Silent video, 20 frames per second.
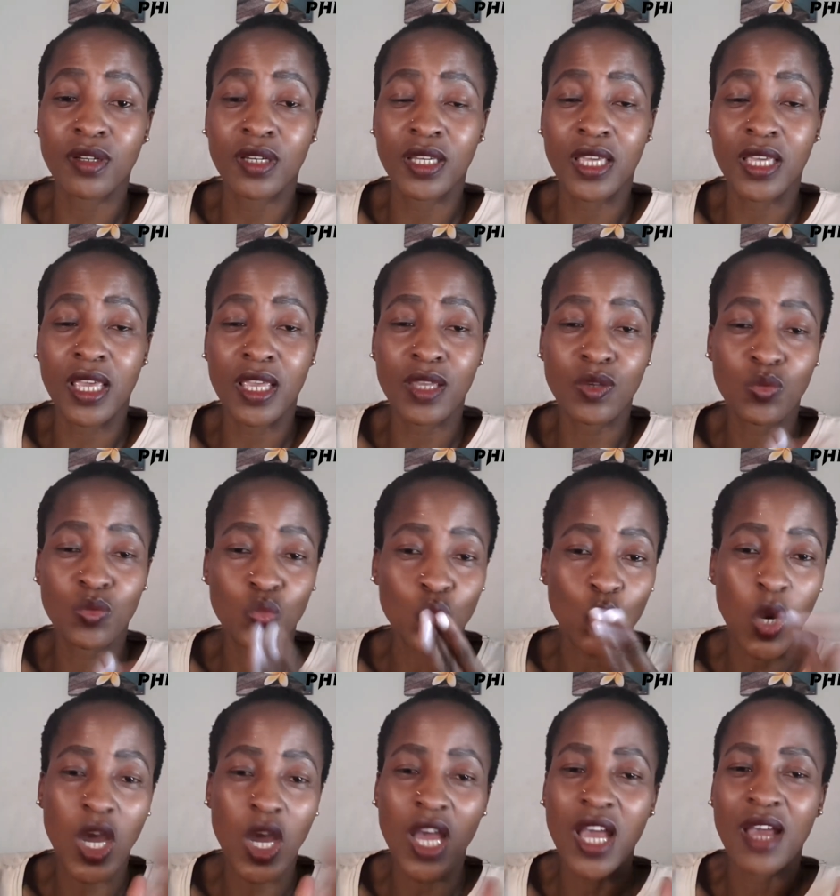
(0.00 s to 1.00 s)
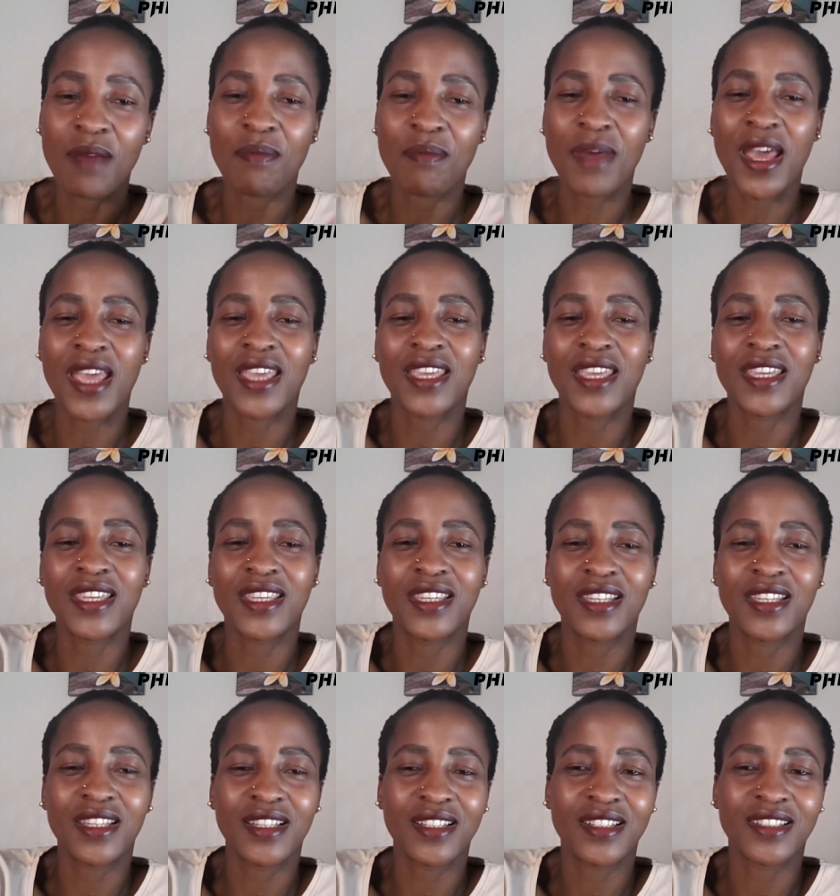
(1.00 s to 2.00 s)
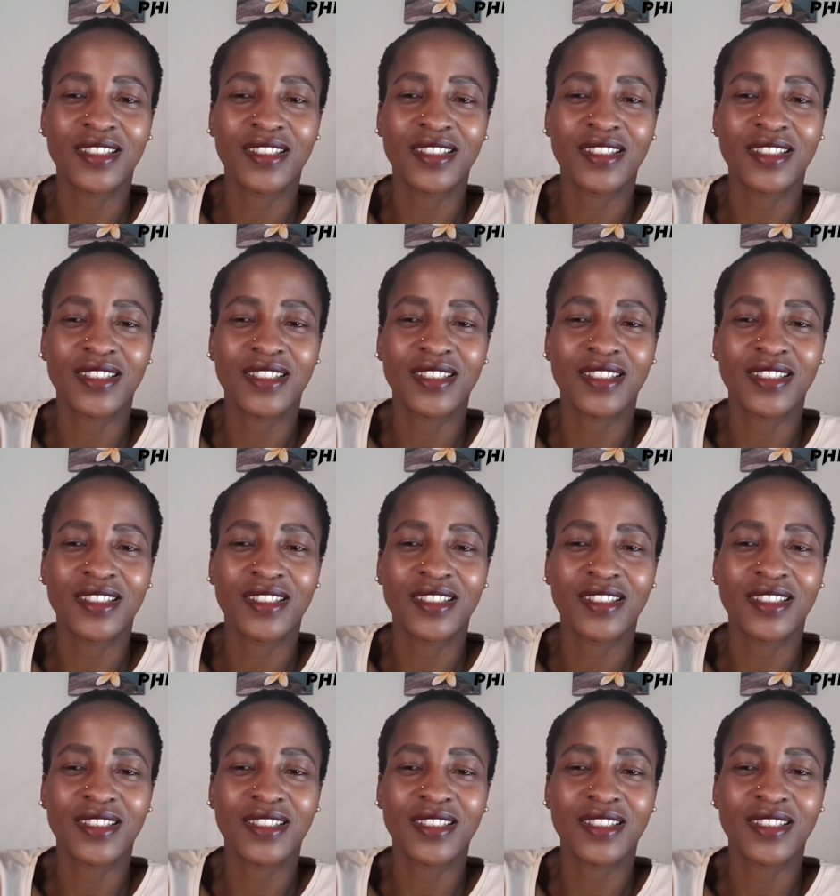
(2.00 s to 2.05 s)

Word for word: Okay? Bye.